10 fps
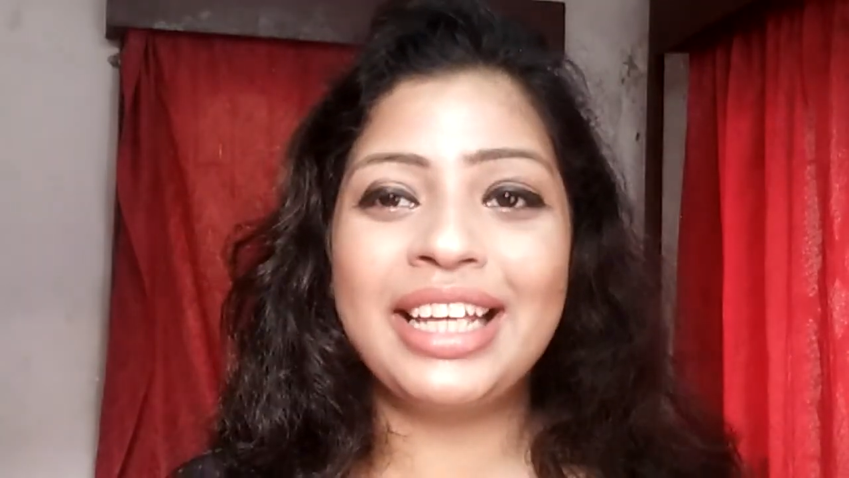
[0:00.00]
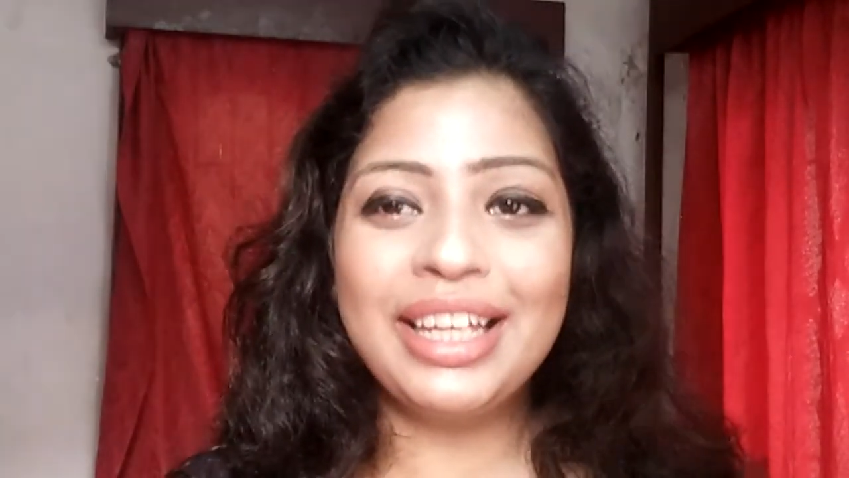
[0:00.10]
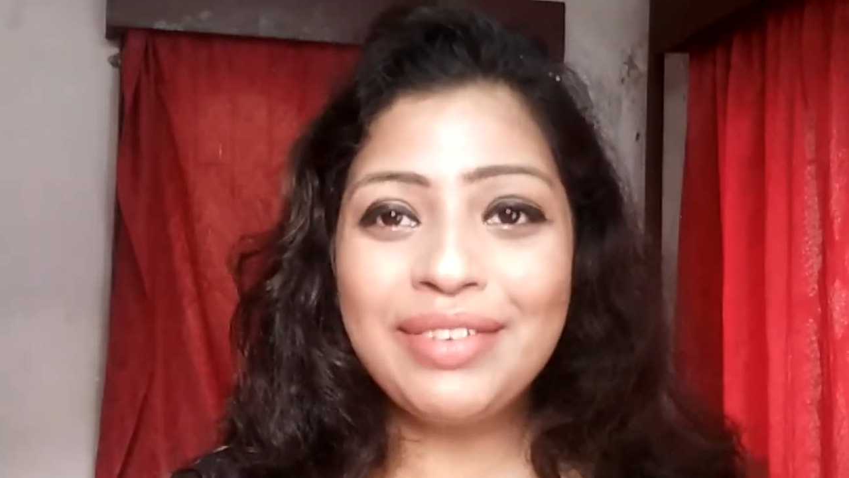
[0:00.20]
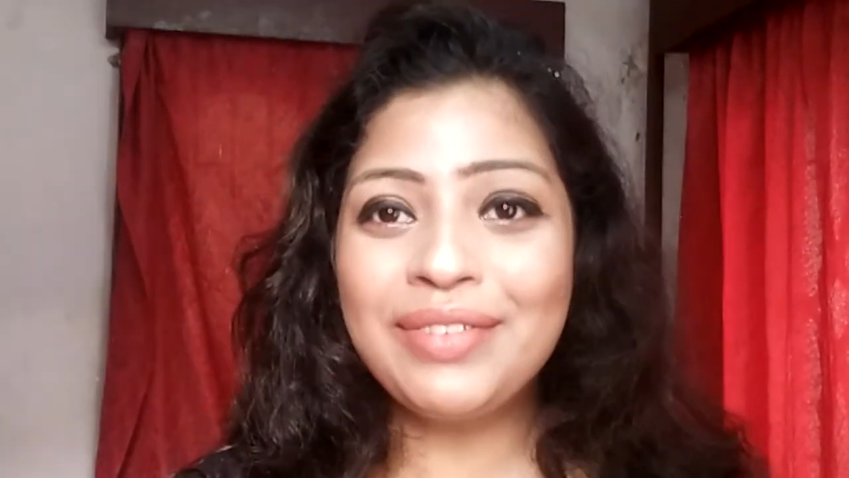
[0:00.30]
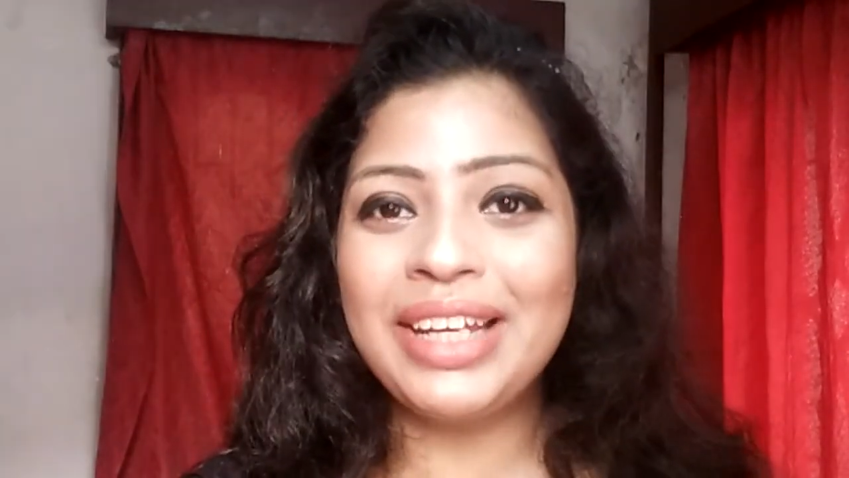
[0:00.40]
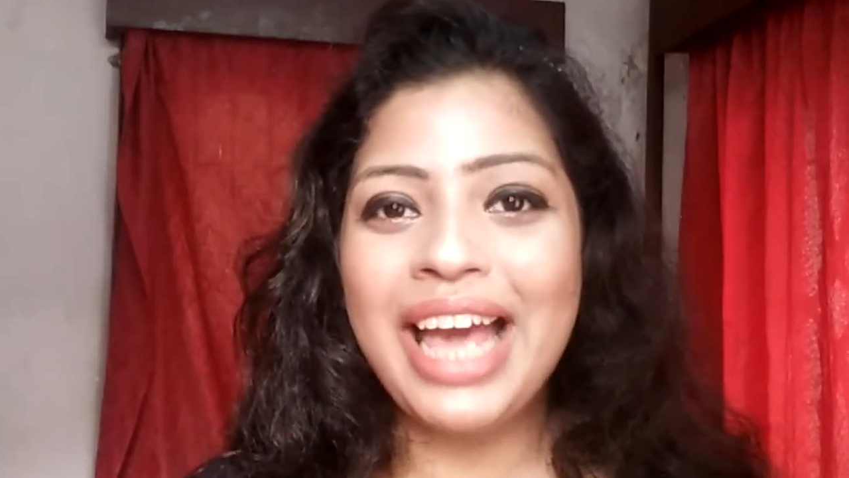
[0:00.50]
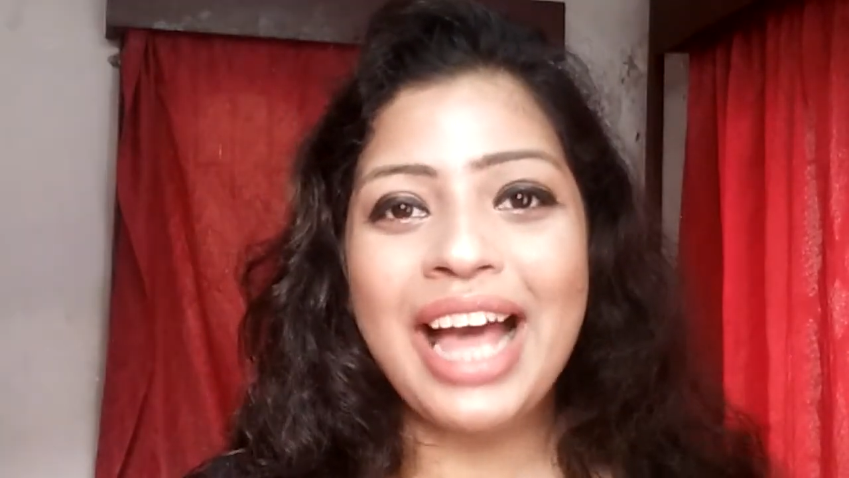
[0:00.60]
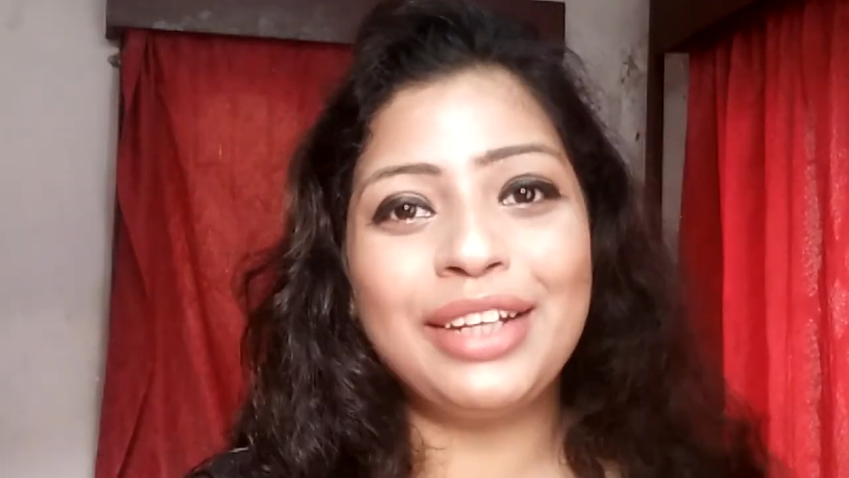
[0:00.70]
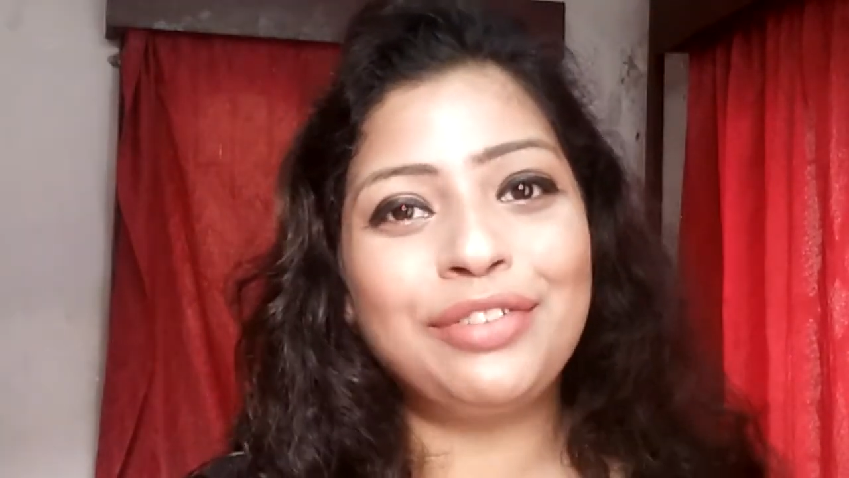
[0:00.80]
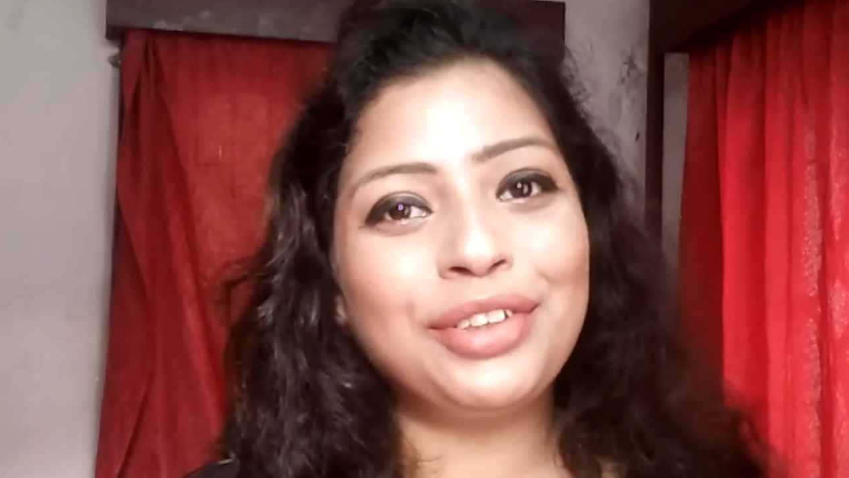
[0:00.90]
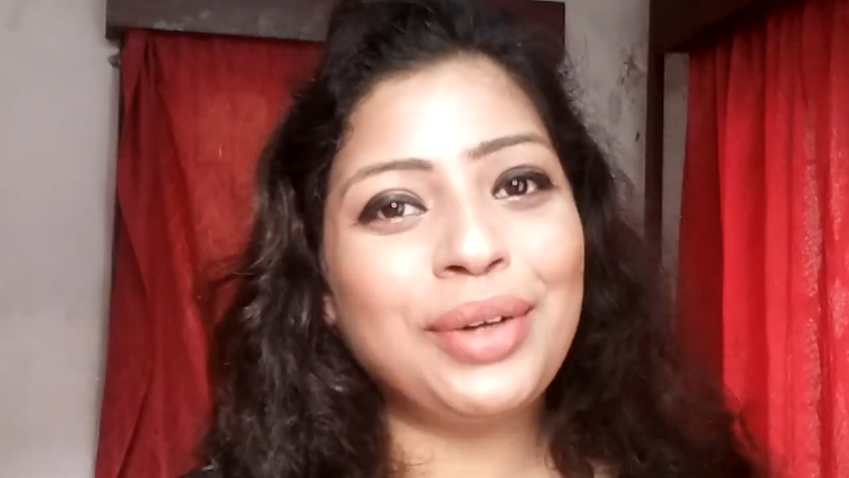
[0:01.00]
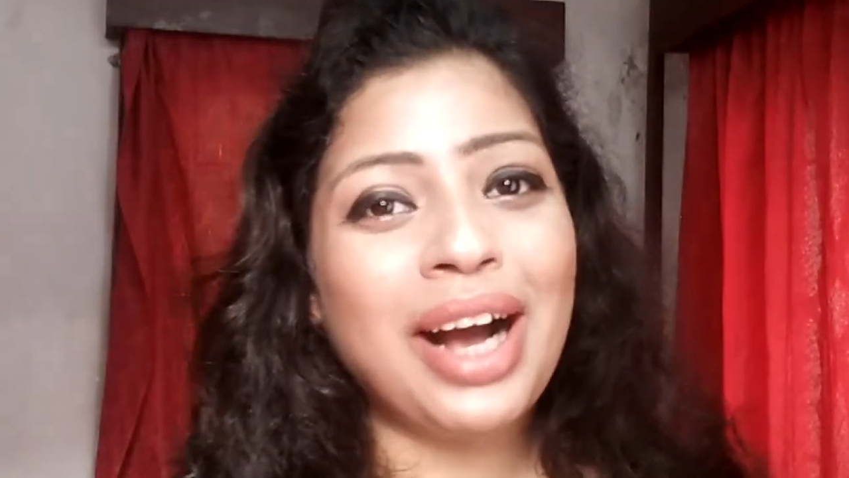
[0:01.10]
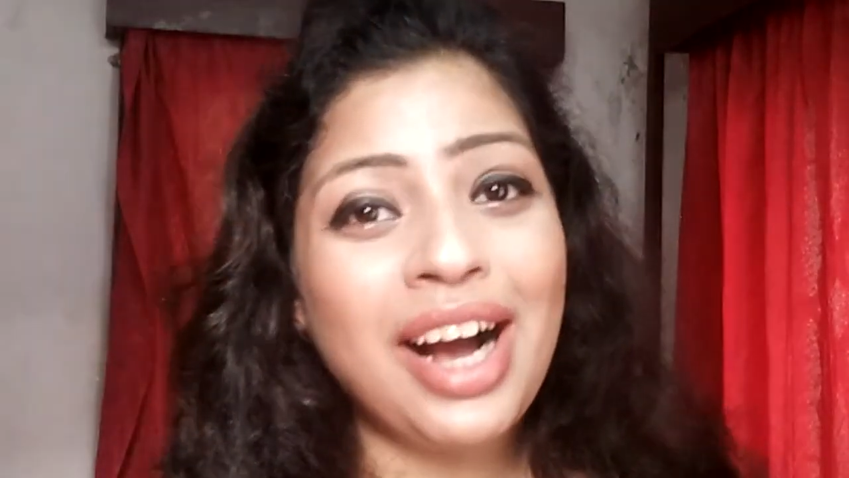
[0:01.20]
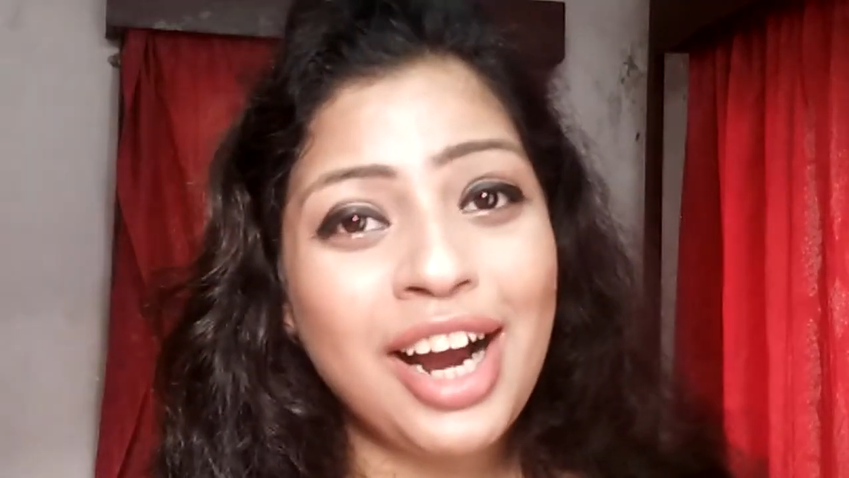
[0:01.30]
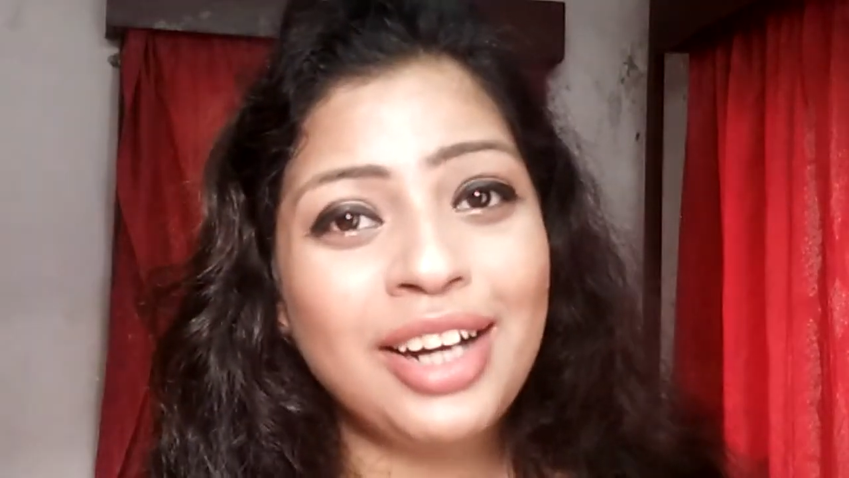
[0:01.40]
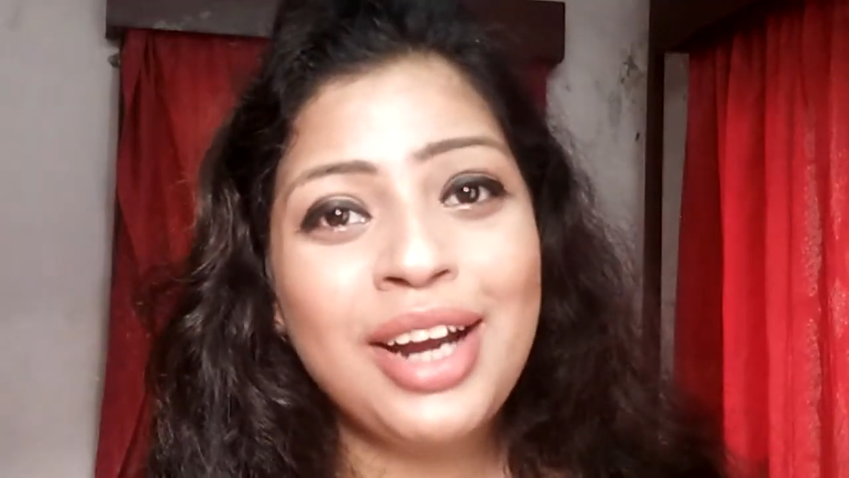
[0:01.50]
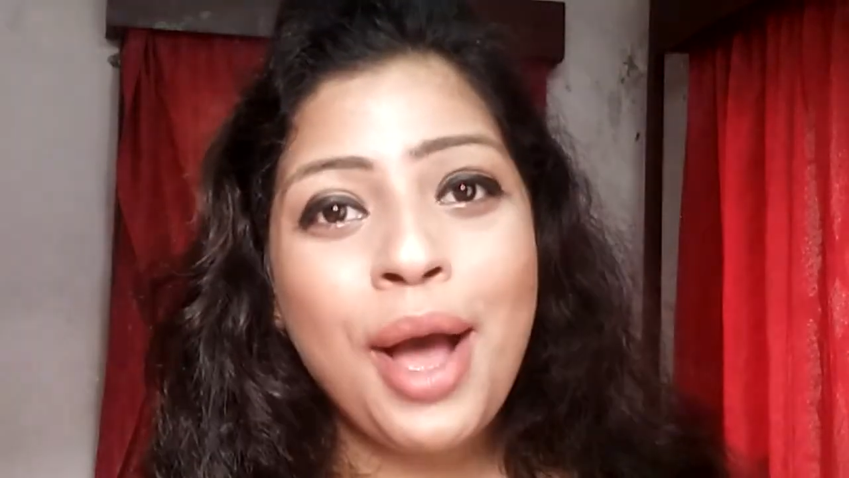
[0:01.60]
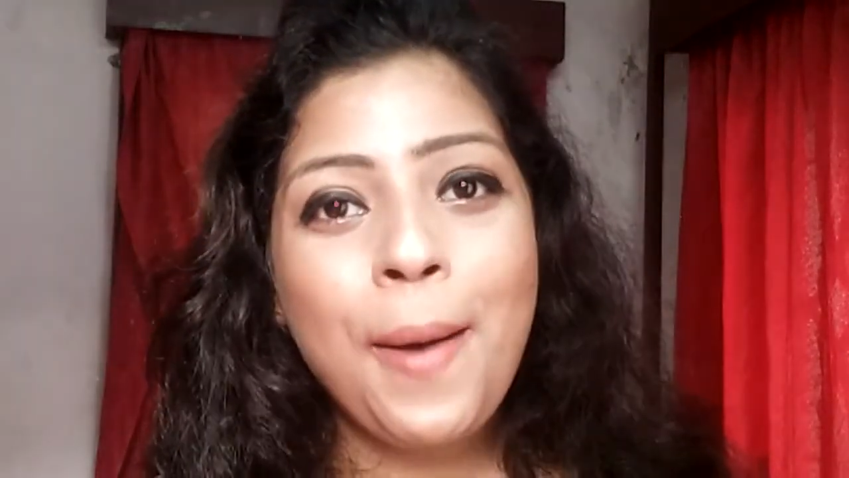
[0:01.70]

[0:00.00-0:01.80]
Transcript: giveaway and if you are